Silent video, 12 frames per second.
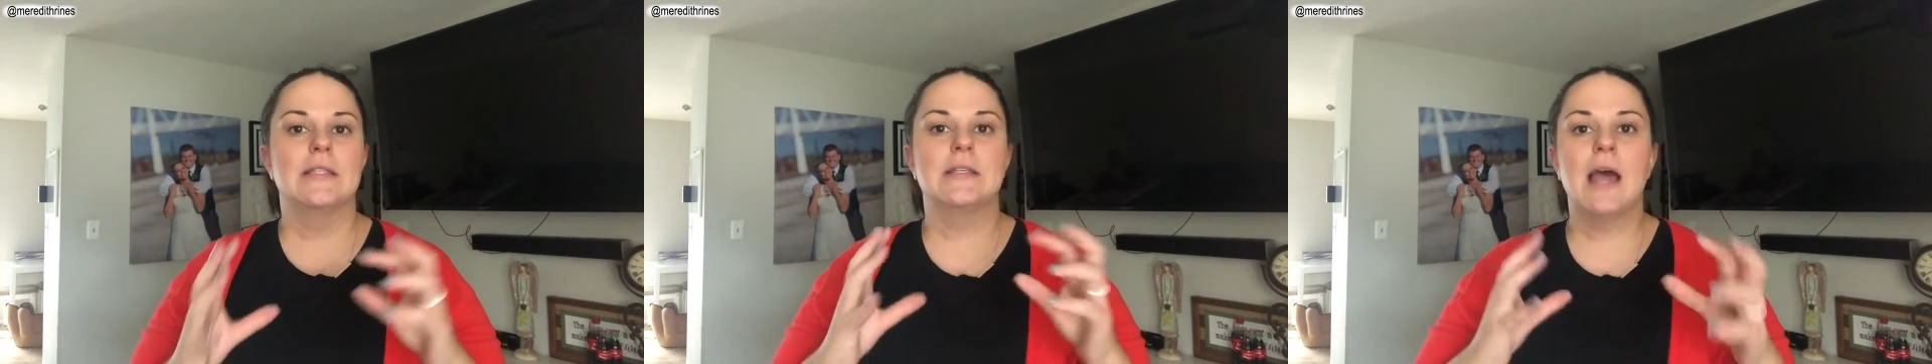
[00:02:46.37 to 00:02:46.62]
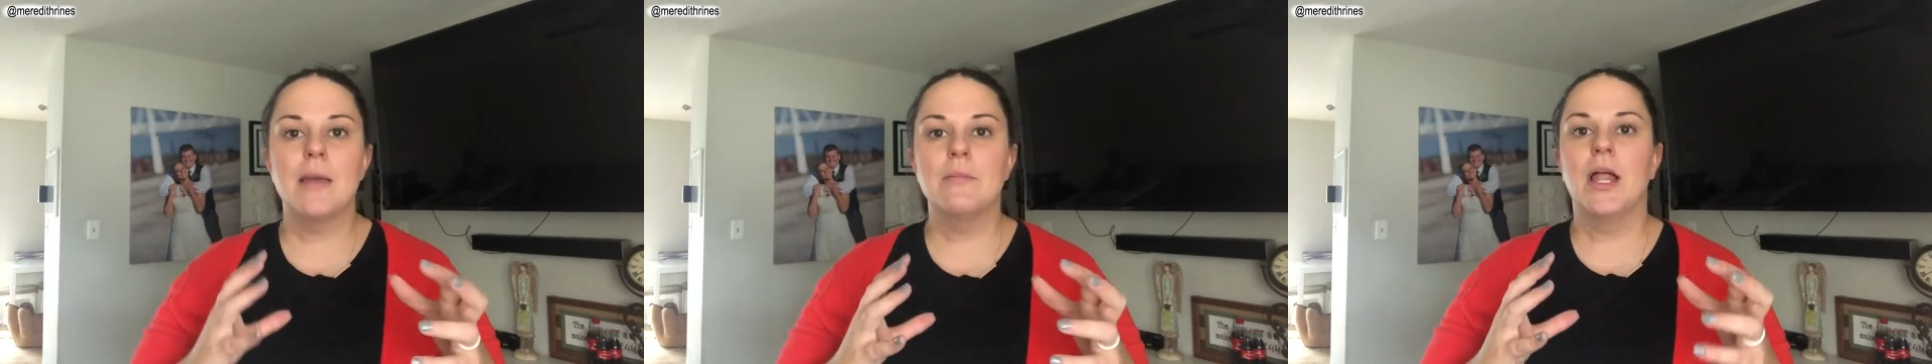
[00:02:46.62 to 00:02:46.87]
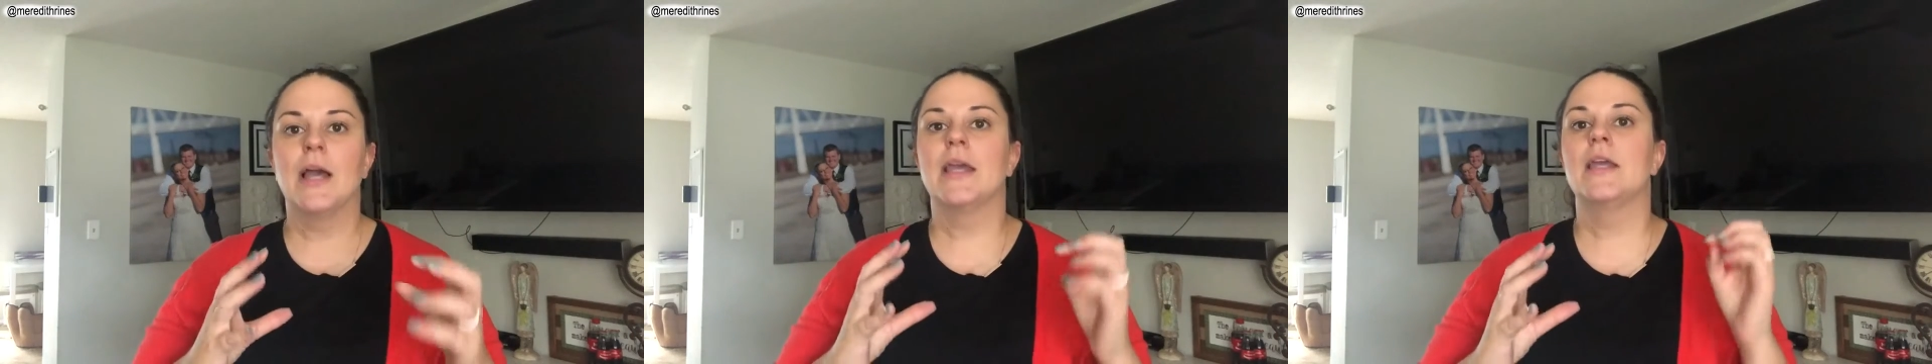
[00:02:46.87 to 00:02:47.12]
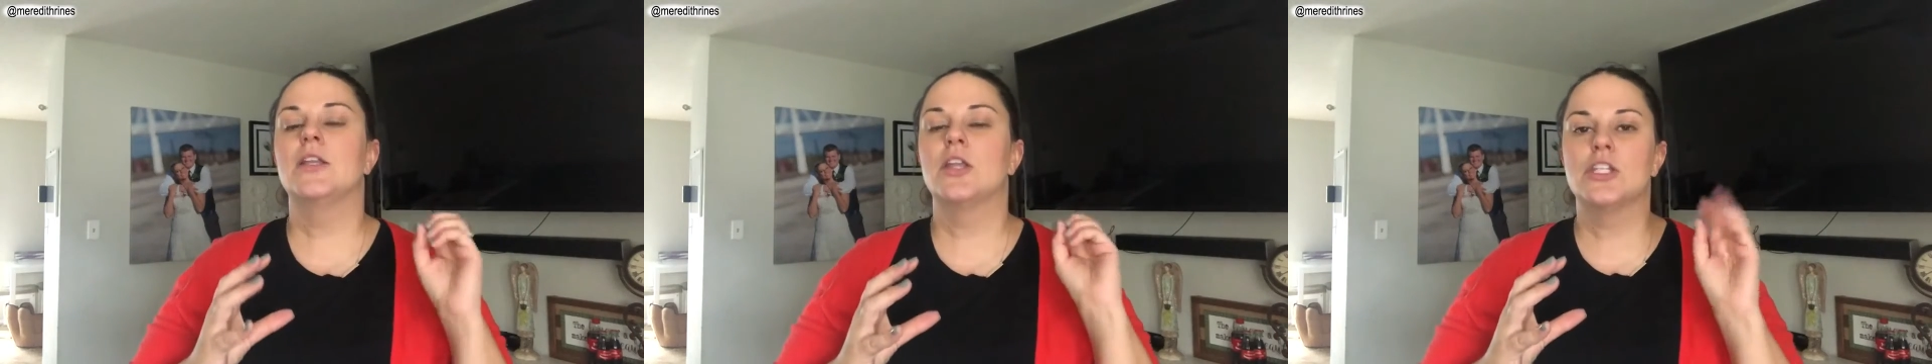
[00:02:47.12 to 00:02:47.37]
at time
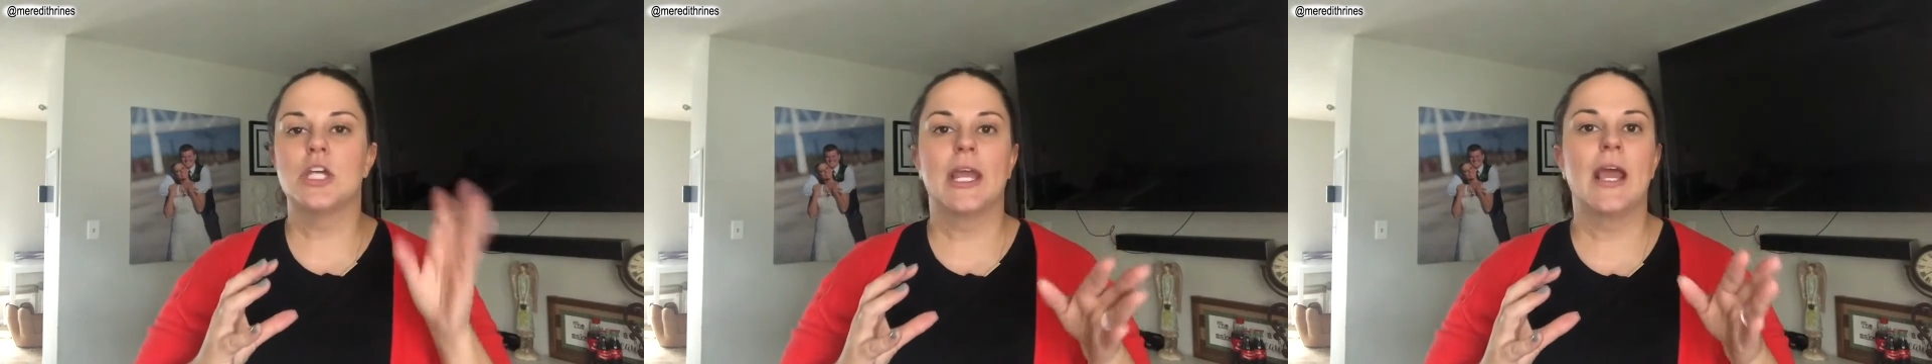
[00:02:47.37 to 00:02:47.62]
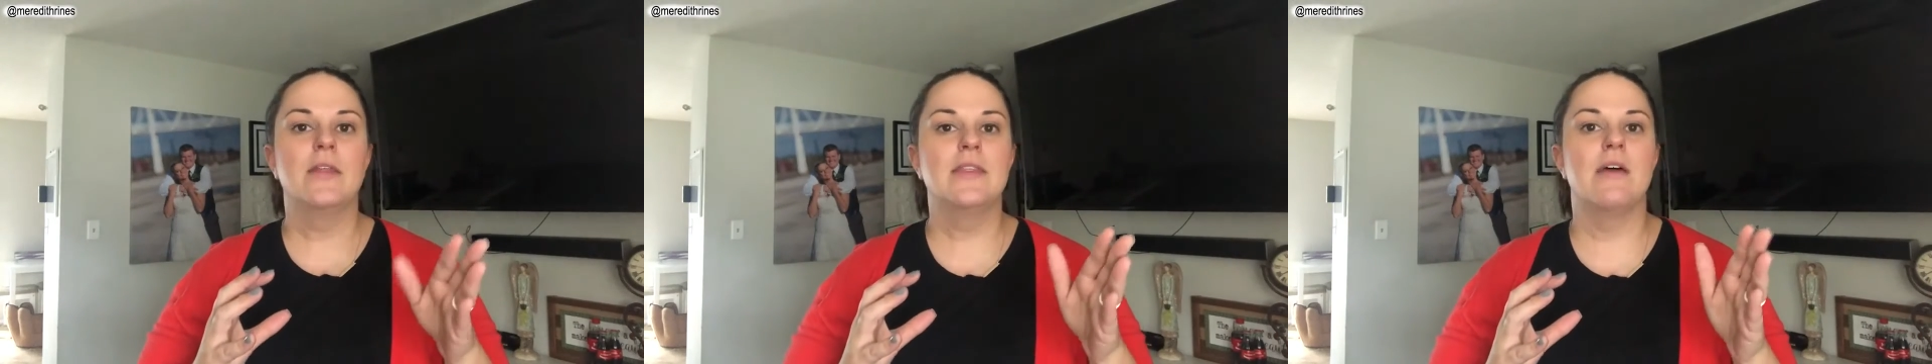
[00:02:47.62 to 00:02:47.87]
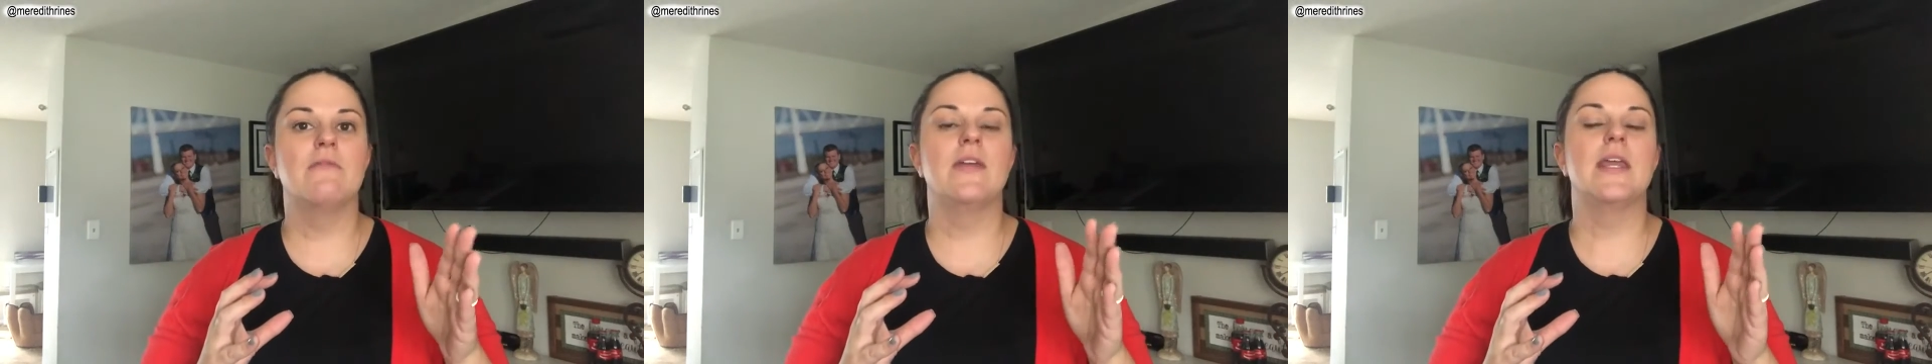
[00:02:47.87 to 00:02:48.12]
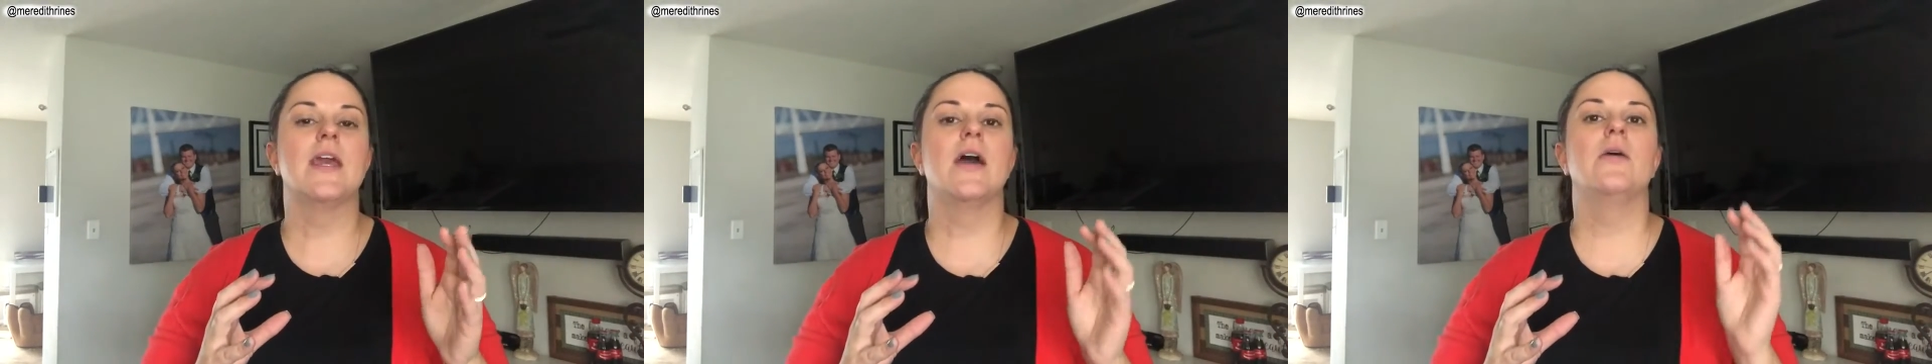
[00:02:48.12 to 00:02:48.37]
blocking, check out that
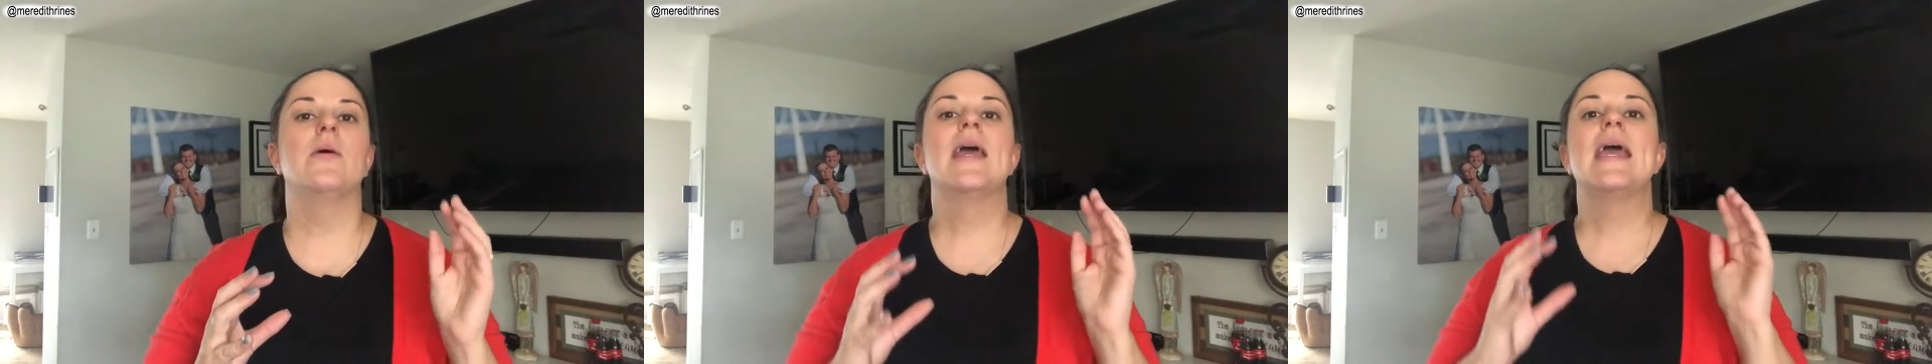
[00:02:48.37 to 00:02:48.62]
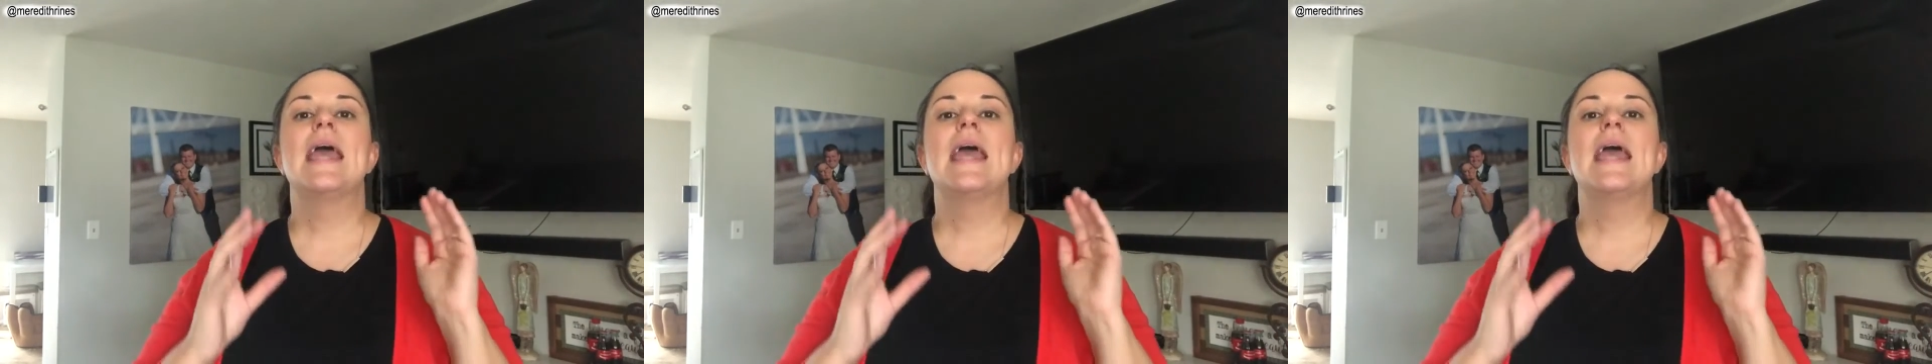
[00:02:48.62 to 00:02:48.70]
video,